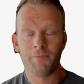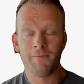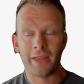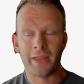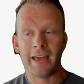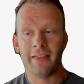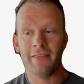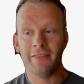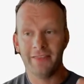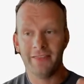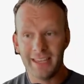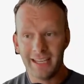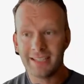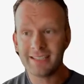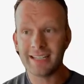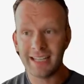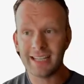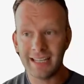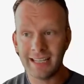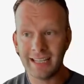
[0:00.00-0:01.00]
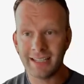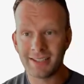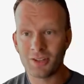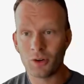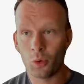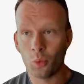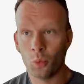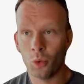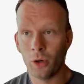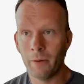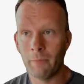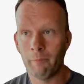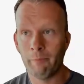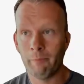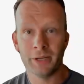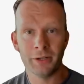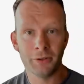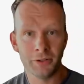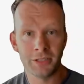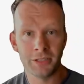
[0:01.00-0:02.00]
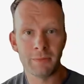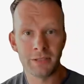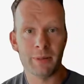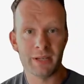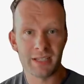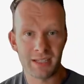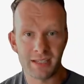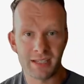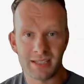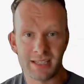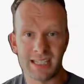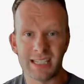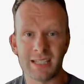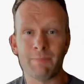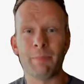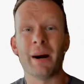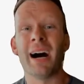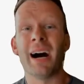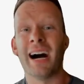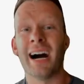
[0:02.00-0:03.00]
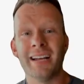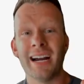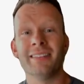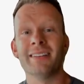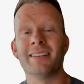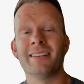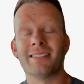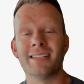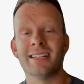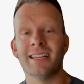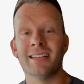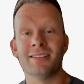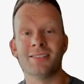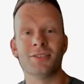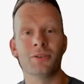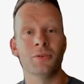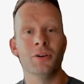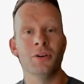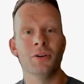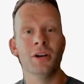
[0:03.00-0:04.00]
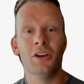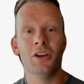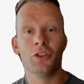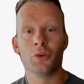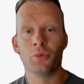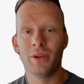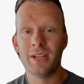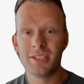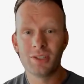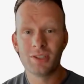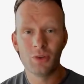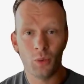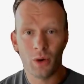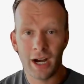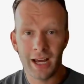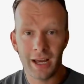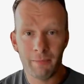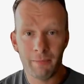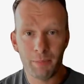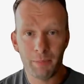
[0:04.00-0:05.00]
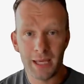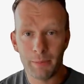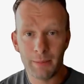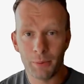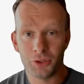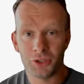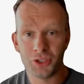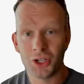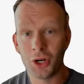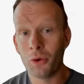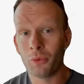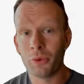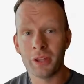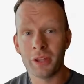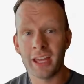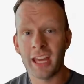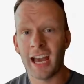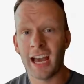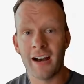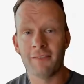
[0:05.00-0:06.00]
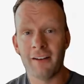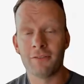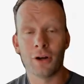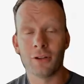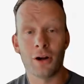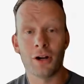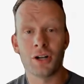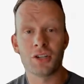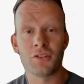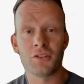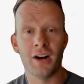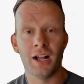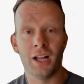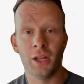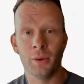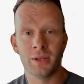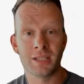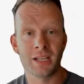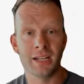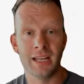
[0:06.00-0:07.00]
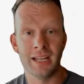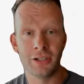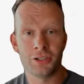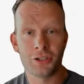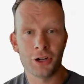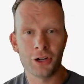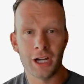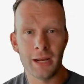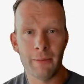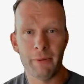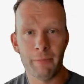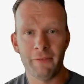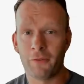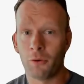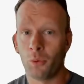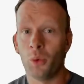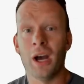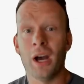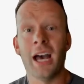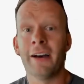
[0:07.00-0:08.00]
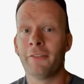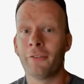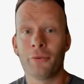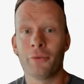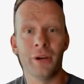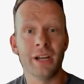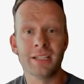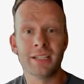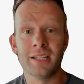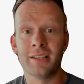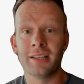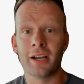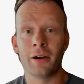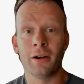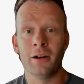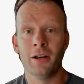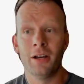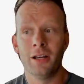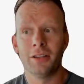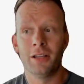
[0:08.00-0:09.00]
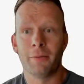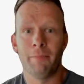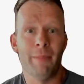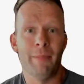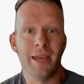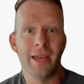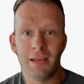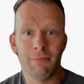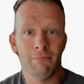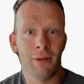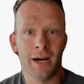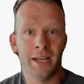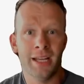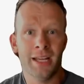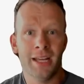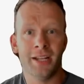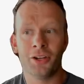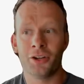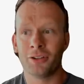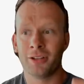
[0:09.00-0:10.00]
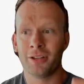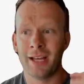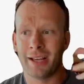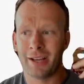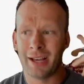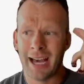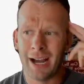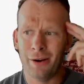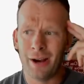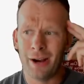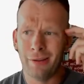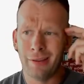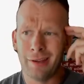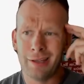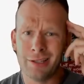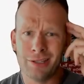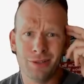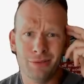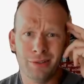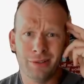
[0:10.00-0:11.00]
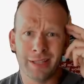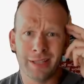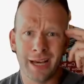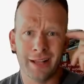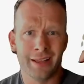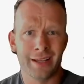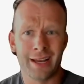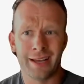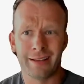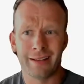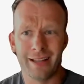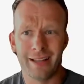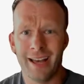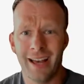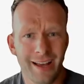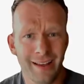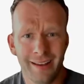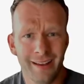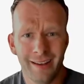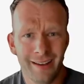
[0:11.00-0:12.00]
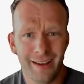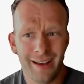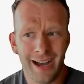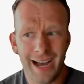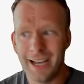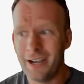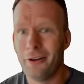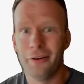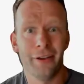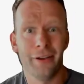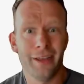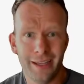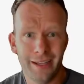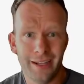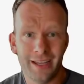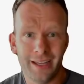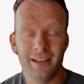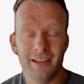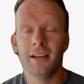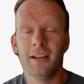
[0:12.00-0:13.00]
And this is what builds businesses behind the scenes. So the reason why people don't really have large followings on Instagram, but for whatever reason they're making money, and you're like, how are they doing that? Like I don't get it.